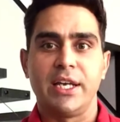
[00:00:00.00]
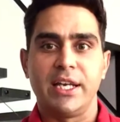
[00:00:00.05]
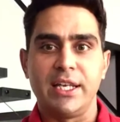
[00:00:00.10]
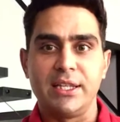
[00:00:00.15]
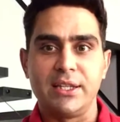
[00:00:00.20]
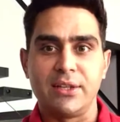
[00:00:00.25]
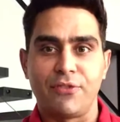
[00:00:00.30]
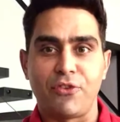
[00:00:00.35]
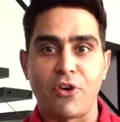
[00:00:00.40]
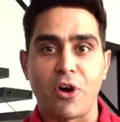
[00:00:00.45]

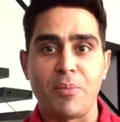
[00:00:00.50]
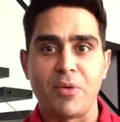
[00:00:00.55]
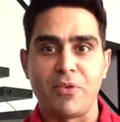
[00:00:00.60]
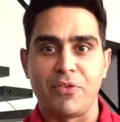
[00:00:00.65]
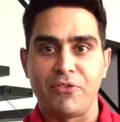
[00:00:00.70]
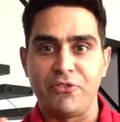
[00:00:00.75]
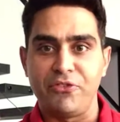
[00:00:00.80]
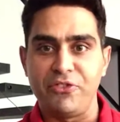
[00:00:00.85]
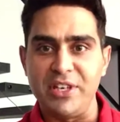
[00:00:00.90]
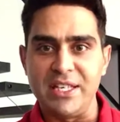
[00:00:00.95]
in the form
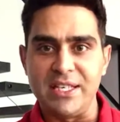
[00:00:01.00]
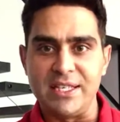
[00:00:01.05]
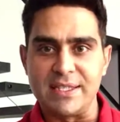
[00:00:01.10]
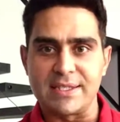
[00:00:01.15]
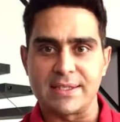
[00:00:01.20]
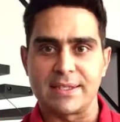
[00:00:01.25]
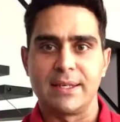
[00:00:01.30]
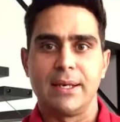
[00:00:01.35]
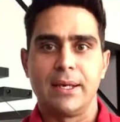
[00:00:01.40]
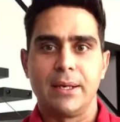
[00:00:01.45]
of
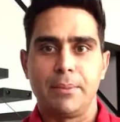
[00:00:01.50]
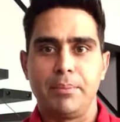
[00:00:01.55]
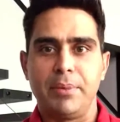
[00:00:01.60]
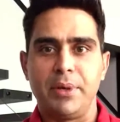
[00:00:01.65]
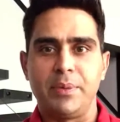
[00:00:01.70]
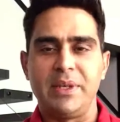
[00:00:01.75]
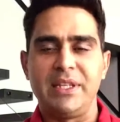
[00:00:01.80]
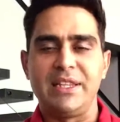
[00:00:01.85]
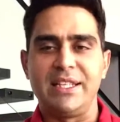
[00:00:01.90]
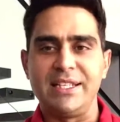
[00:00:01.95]
fees
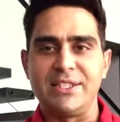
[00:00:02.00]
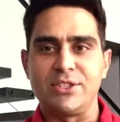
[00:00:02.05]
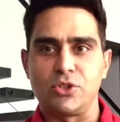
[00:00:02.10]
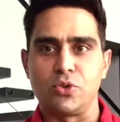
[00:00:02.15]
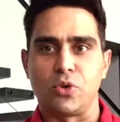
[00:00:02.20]
between these